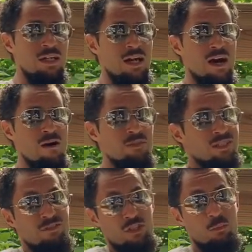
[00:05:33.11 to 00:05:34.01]
that's
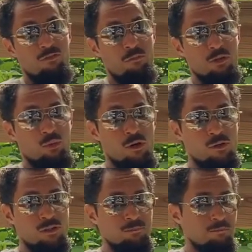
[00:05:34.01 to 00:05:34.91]
visible from the
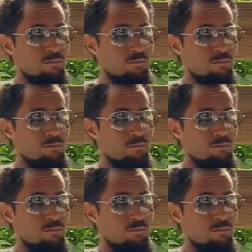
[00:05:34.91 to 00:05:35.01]
road.